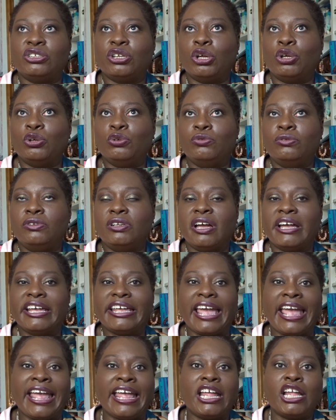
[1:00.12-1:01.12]
know,
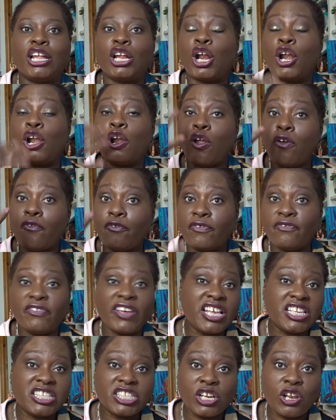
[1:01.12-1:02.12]
like a cloth, a
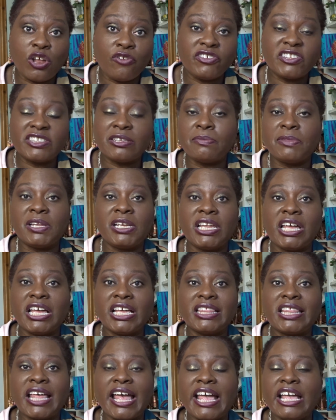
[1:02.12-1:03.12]
face cloth or something
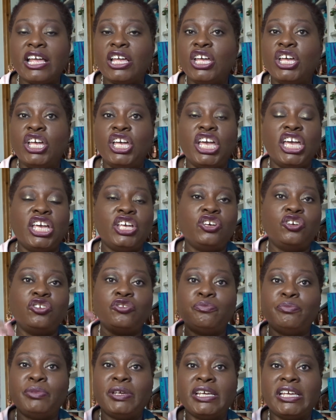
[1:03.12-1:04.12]
like that. It
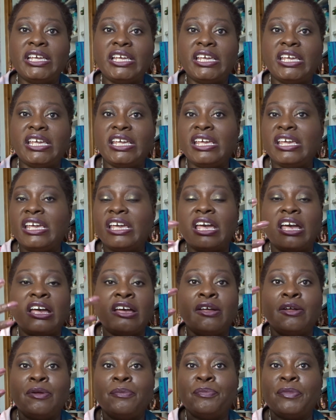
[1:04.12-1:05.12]
could be
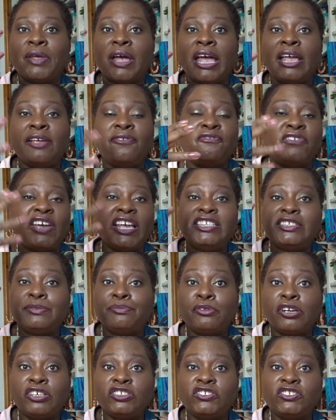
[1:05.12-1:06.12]
a face
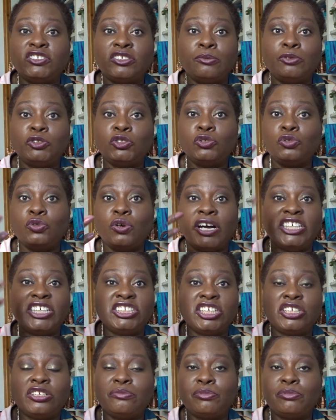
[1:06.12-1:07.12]
brush of some sort,
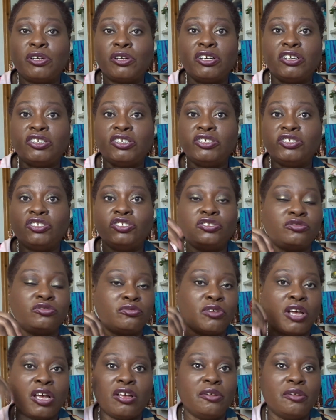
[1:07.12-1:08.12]
eyeshadow brush,
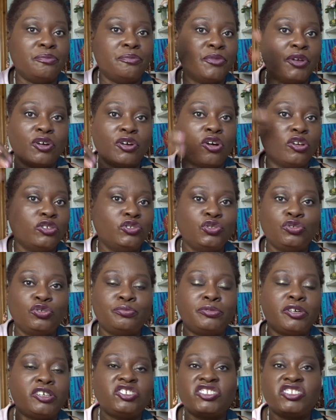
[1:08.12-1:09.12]
a contour
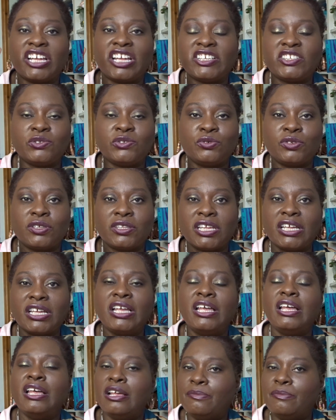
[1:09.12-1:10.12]
brush, that sort of thing.
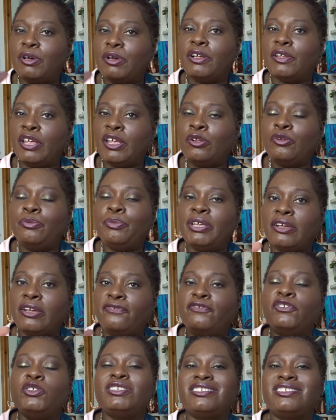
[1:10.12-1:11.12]
But it'll be a
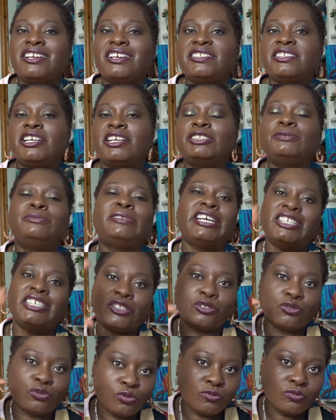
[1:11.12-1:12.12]
full size item that
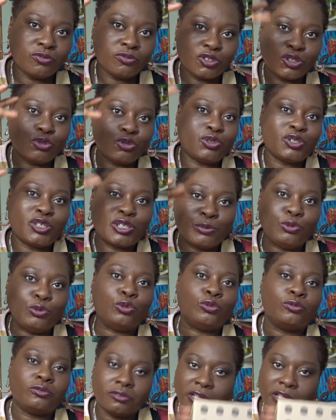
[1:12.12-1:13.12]
is sort of
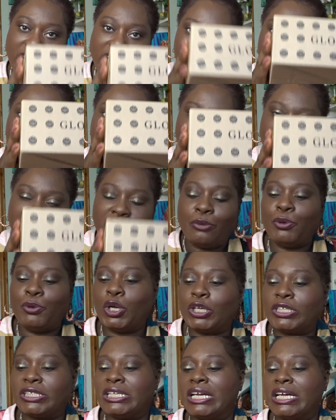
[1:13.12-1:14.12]
small, that can fit in a
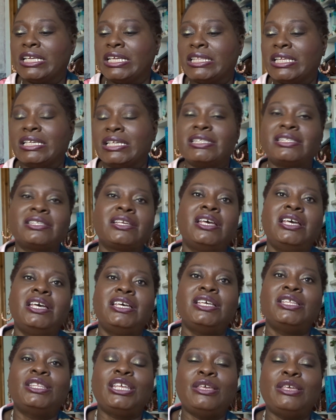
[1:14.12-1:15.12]
box like this.
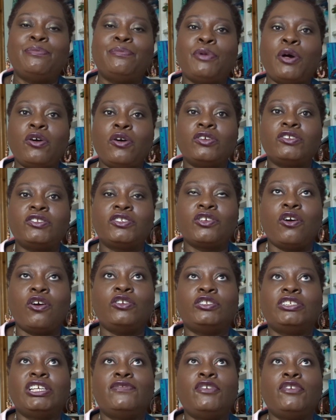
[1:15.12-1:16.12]
The box
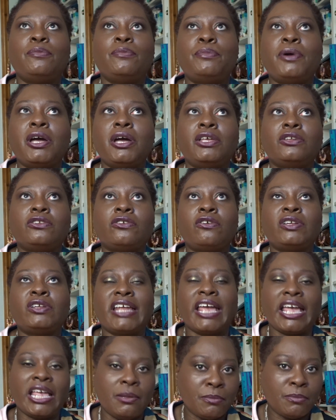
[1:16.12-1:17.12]
costs, if you buy it
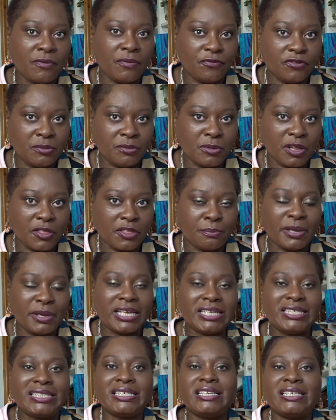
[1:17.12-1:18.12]
on a month-to-month
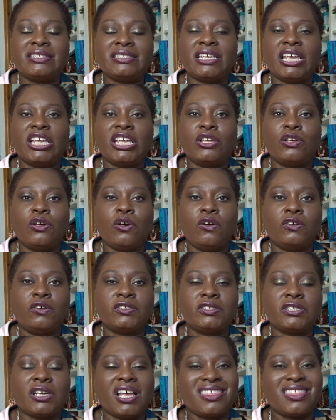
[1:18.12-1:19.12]
basis, it
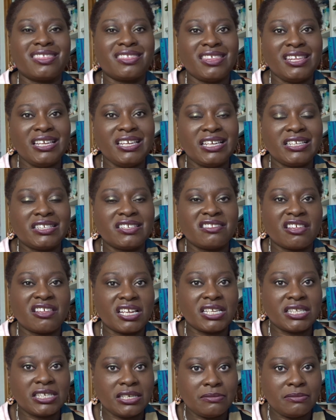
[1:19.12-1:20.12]
costs, I think it's
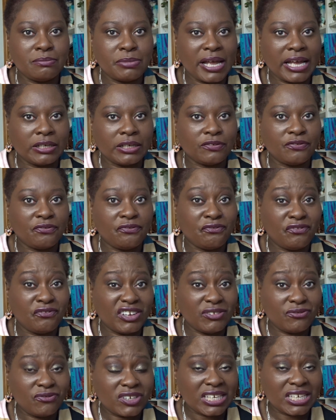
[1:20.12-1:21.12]

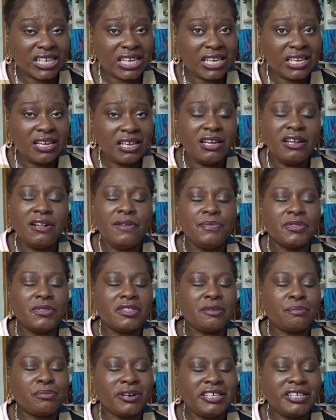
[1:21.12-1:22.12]
£13.50.
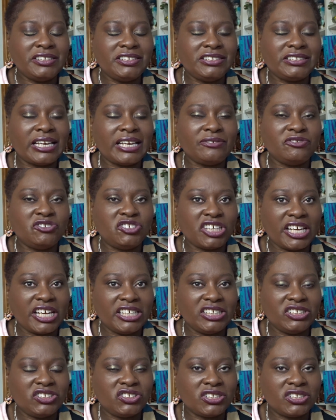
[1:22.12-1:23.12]
The prices have
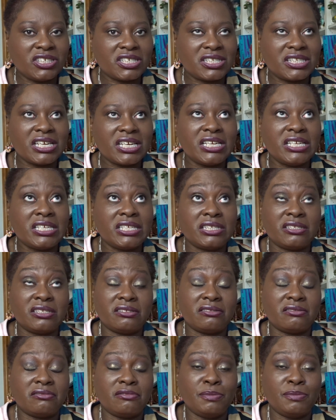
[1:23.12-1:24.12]
changed
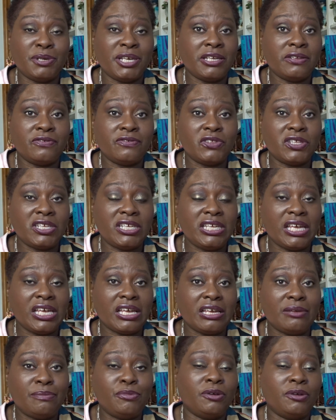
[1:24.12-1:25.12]
since the beginning of the
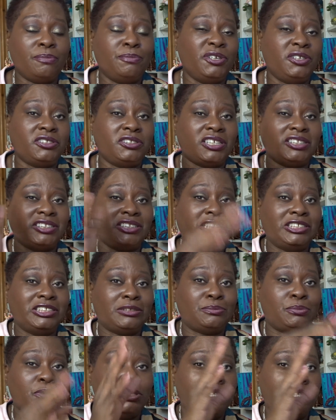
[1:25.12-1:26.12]
year, but because I signed
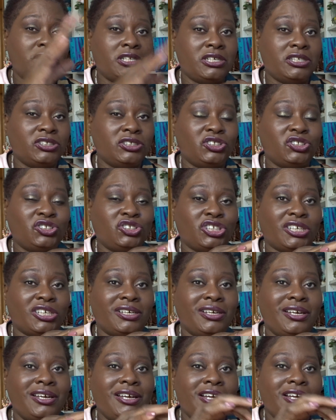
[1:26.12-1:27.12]
up last year,
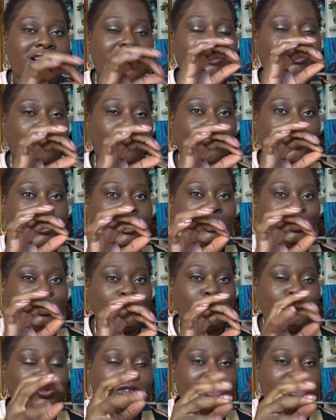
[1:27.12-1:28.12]
I'm not quite sure
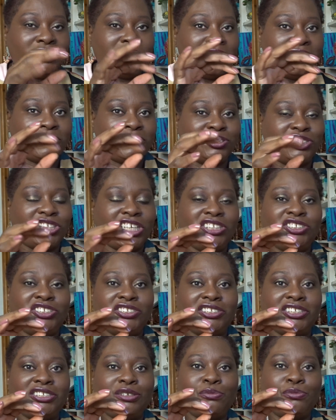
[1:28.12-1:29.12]
what the subtle
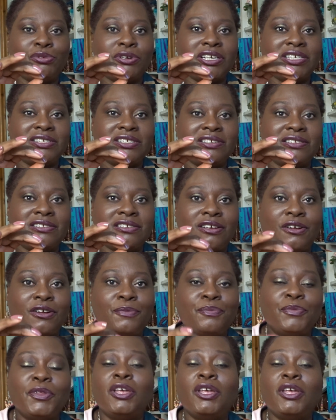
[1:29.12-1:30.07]
changes in the prices are.